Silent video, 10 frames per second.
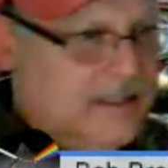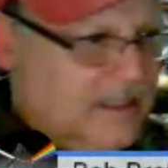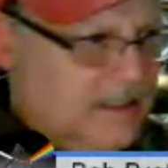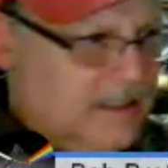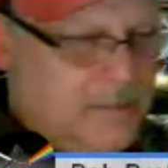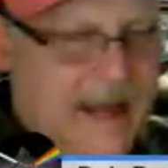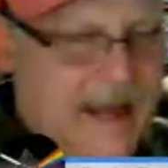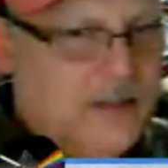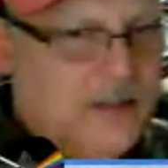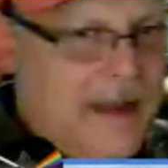The
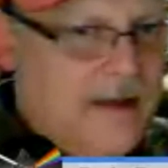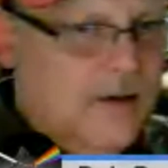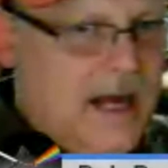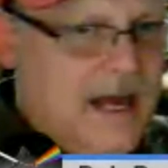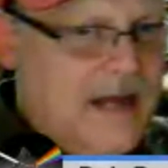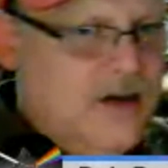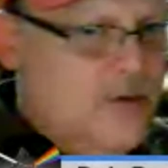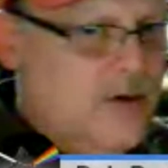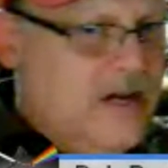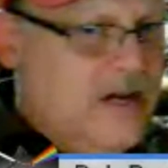panel-to-panel
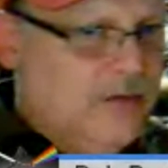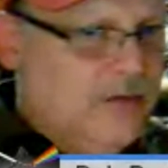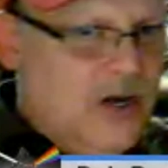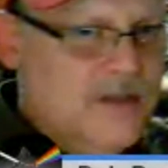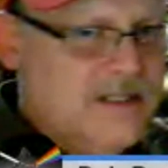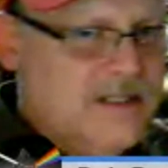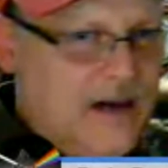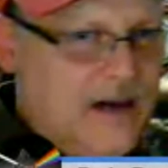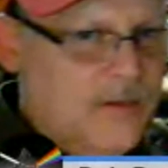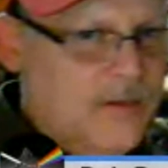continuity flow was
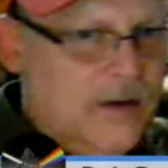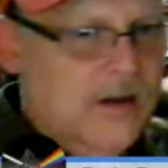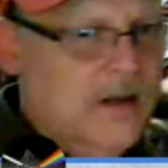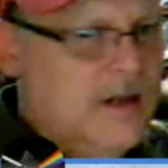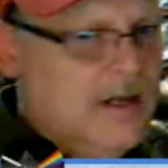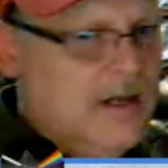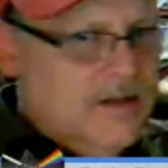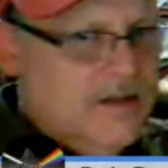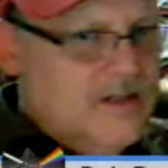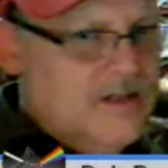terrible.
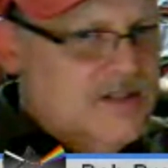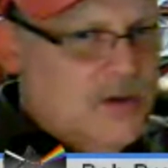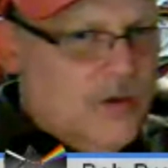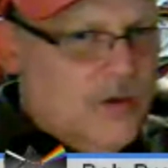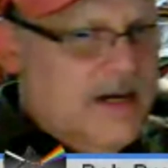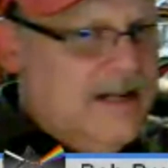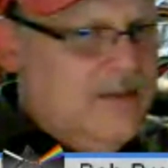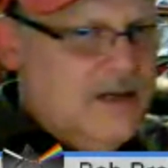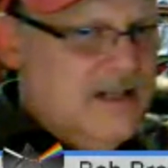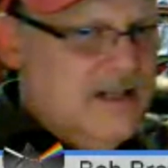The story
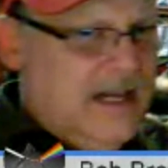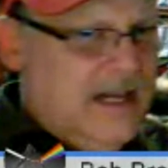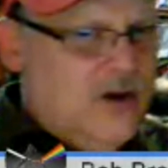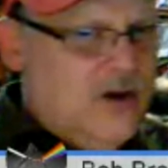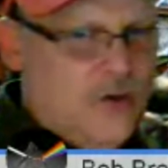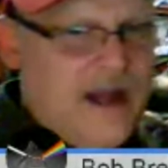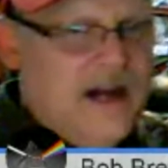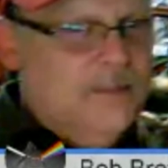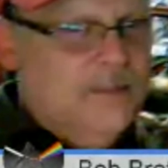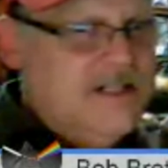was
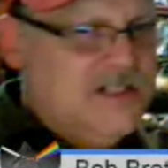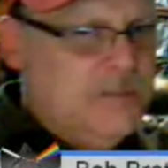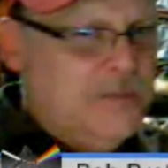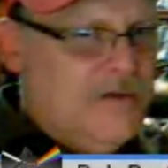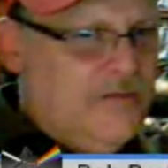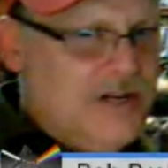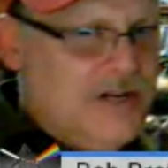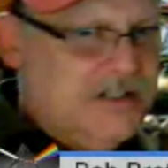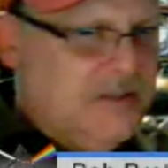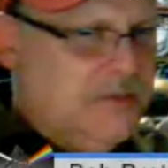incredibly
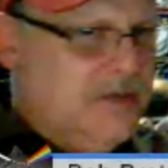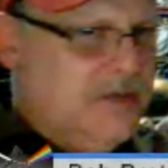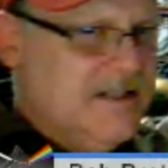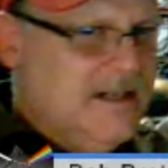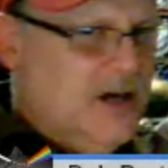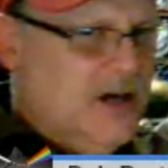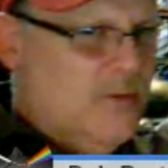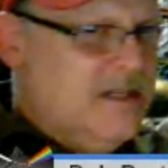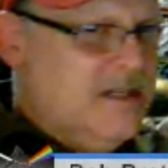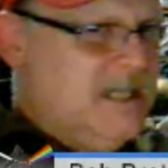superficial. It was
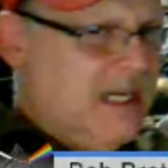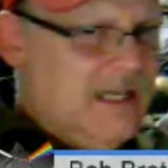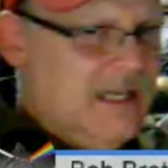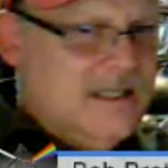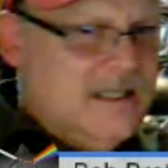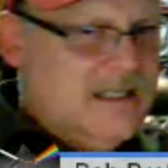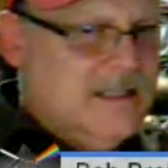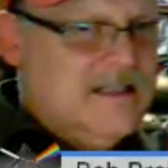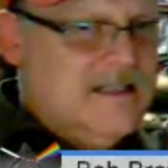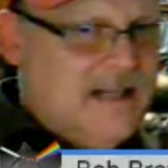ridiculously
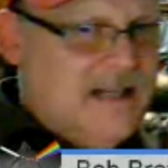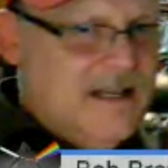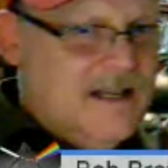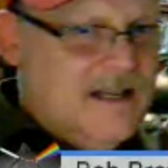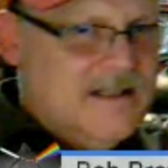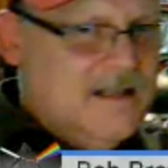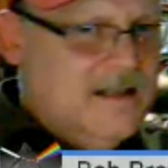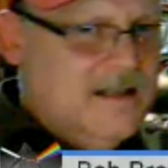sexist.